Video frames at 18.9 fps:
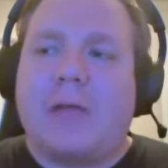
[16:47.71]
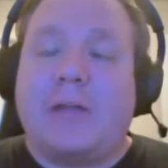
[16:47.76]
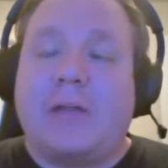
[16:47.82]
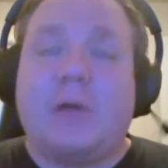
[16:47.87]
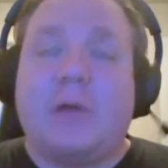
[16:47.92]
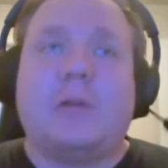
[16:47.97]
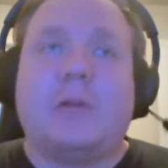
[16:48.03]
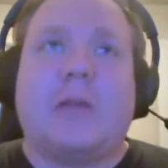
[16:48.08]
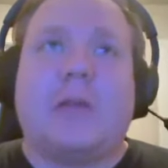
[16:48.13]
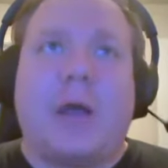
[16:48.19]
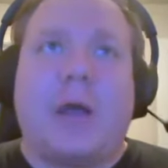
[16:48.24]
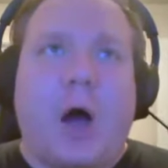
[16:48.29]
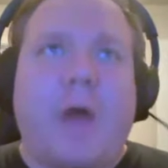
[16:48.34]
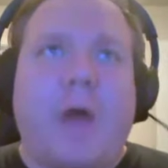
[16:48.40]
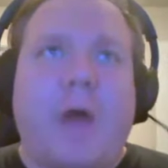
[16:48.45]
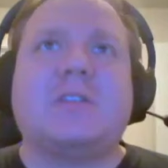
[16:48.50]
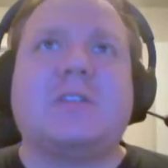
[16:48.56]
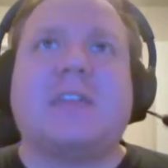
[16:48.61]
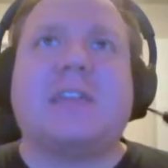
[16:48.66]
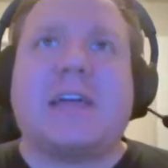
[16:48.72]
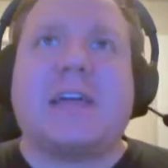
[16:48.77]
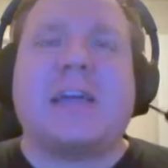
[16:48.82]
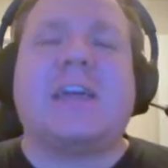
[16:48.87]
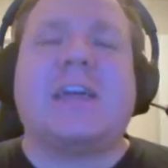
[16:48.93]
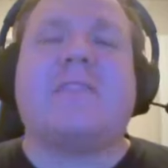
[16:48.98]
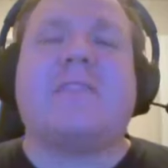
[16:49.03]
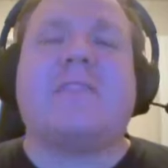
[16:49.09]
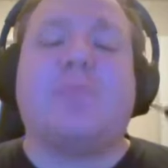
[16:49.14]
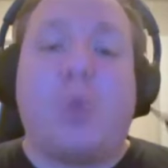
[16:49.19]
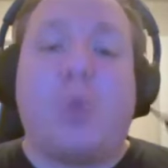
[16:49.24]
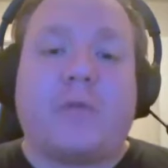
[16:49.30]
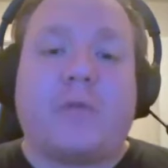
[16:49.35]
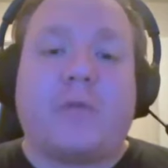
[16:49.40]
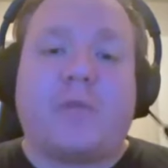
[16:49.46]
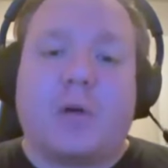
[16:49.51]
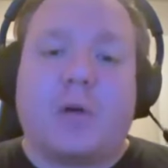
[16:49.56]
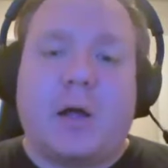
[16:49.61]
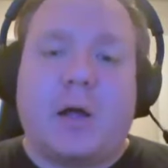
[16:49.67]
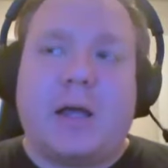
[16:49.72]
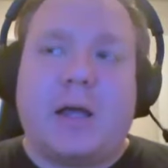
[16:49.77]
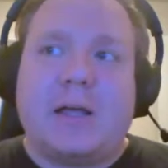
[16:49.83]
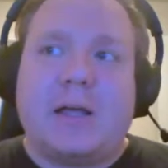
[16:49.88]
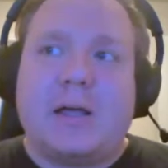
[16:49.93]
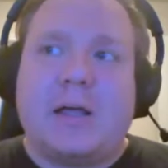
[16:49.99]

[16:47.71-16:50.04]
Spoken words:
They obviously can give more for